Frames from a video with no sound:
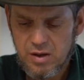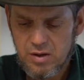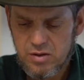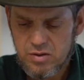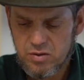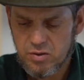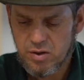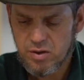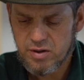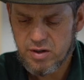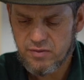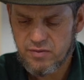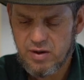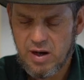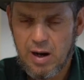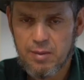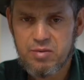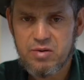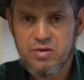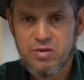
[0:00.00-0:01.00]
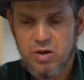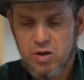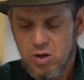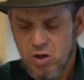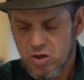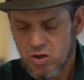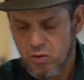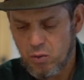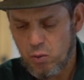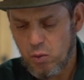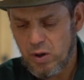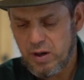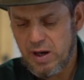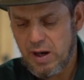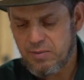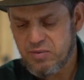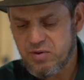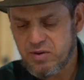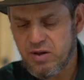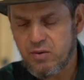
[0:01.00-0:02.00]
So there are different options. The one
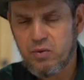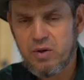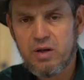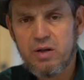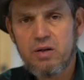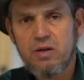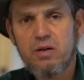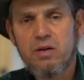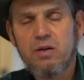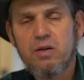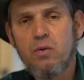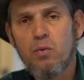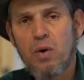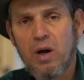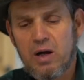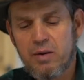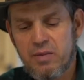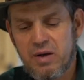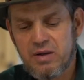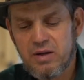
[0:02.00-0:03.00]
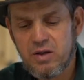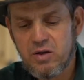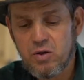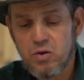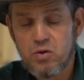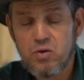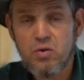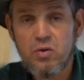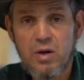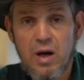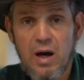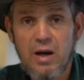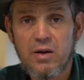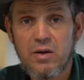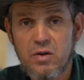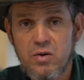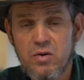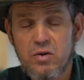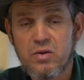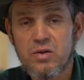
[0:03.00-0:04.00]
option that we recommend that you do not
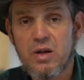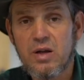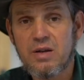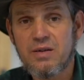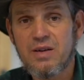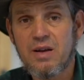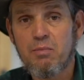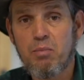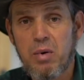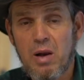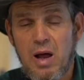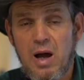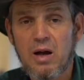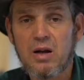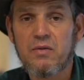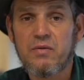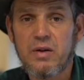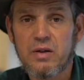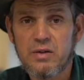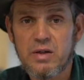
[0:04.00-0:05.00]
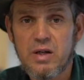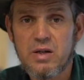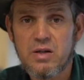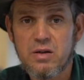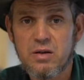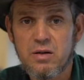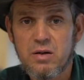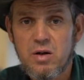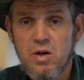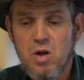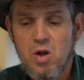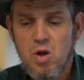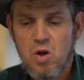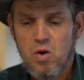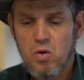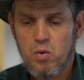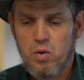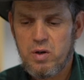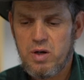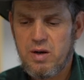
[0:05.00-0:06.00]
use is a block foundation,
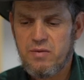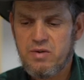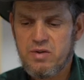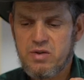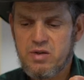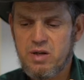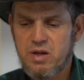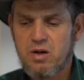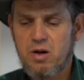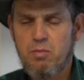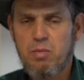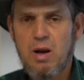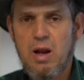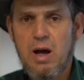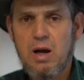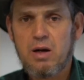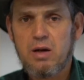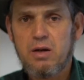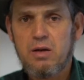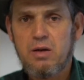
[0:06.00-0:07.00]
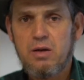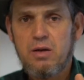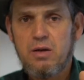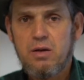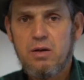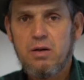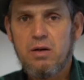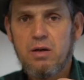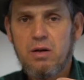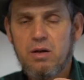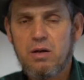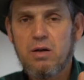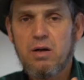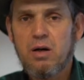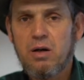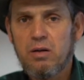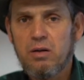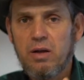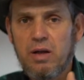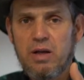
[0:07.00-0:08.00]
where you have the cinder block
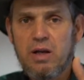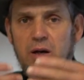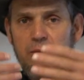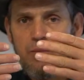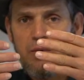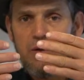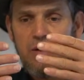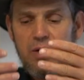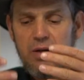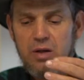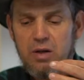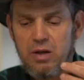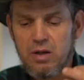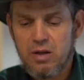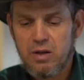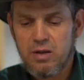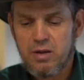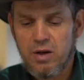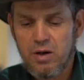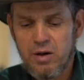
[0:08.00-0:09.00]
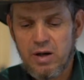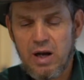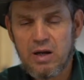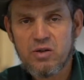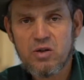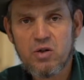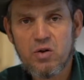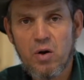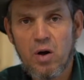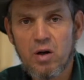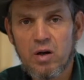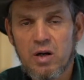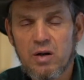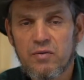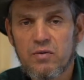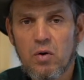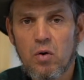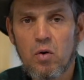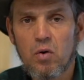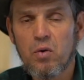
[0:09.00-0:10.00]
laid up. They're not strong
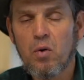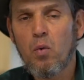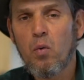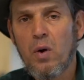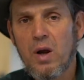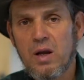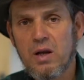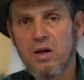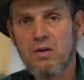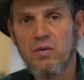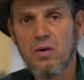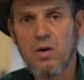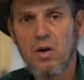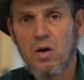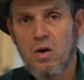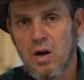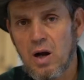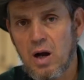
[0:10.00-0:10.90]
enough to hold the weight of a log